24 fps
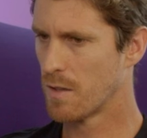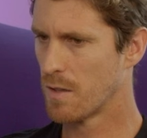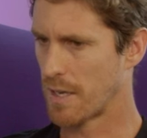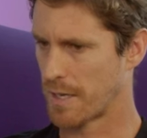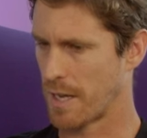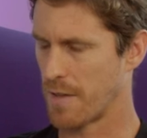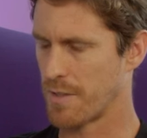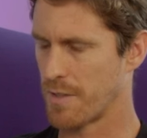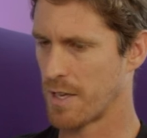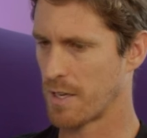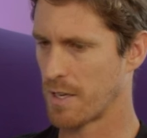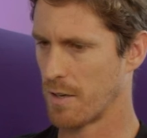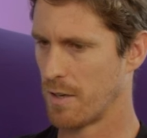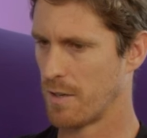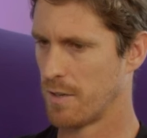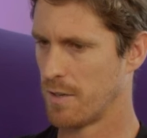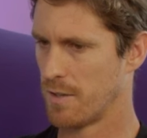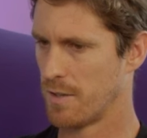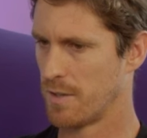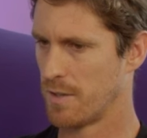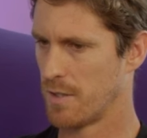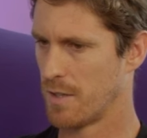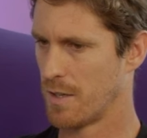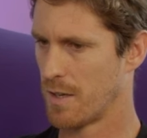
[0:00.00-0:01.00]
Like, I think
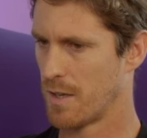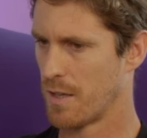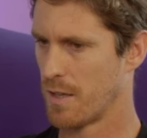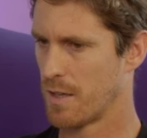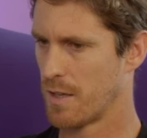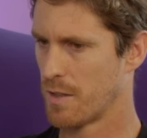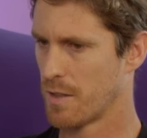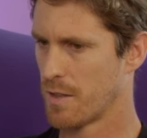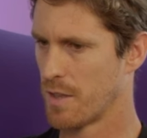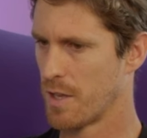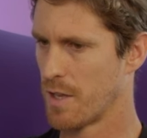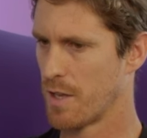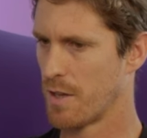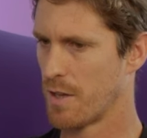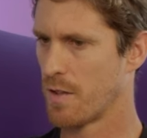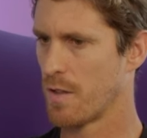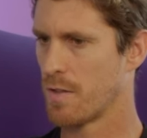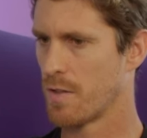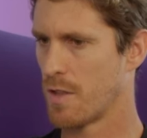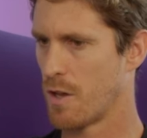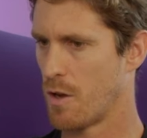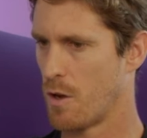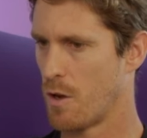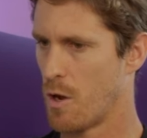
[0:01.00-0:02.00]

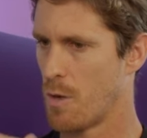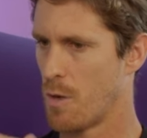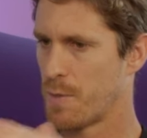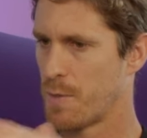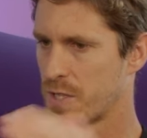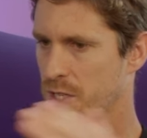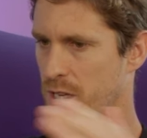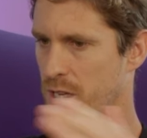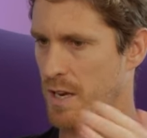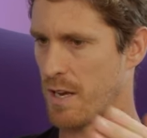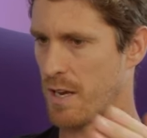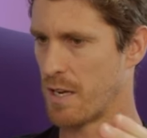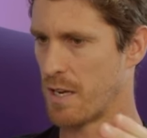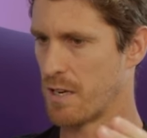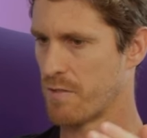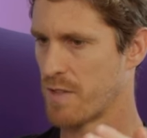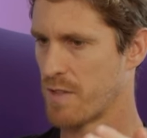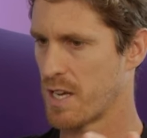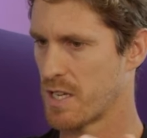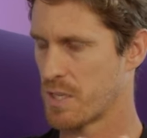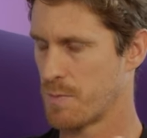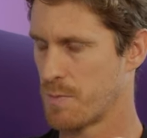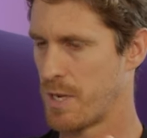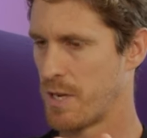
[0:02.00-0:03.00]
the opposite end of
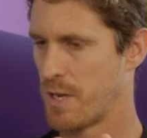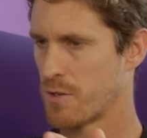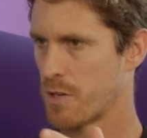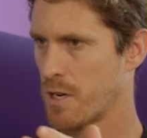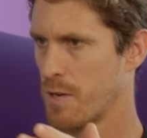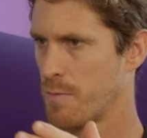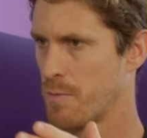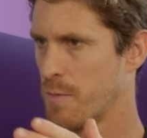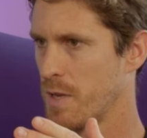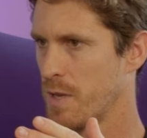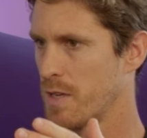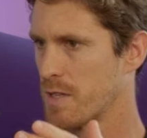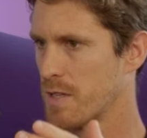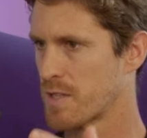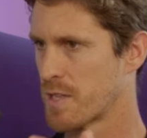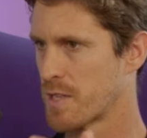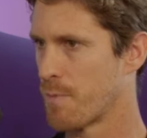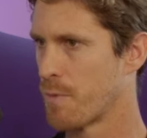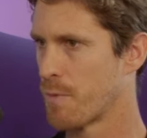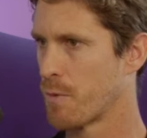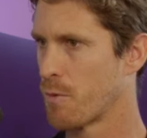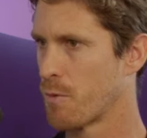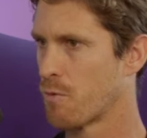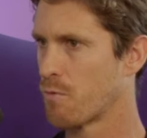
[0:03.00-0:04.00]
that spectrum is
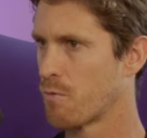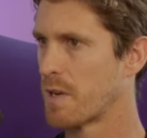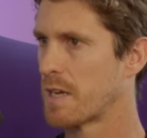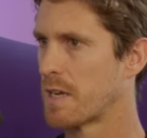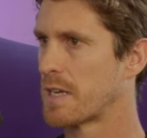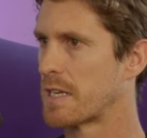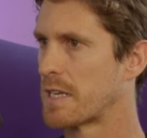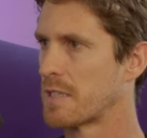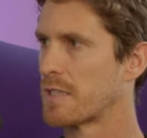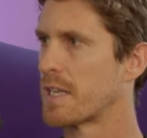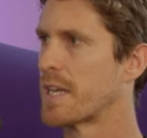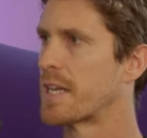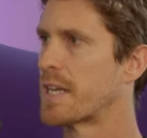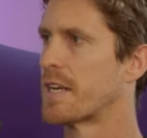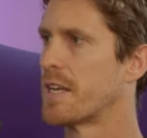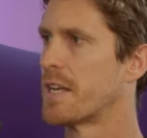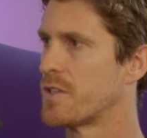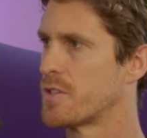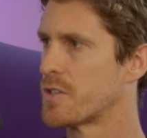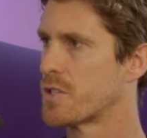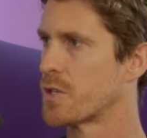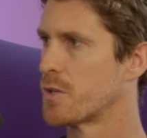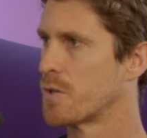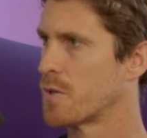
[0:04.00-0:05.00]
some people really lean
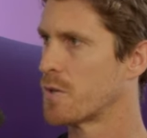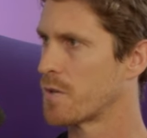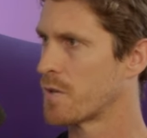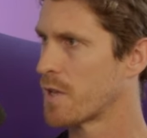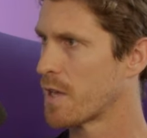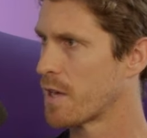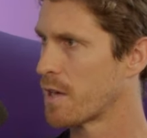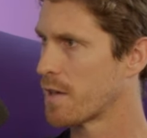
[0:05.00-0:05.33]
into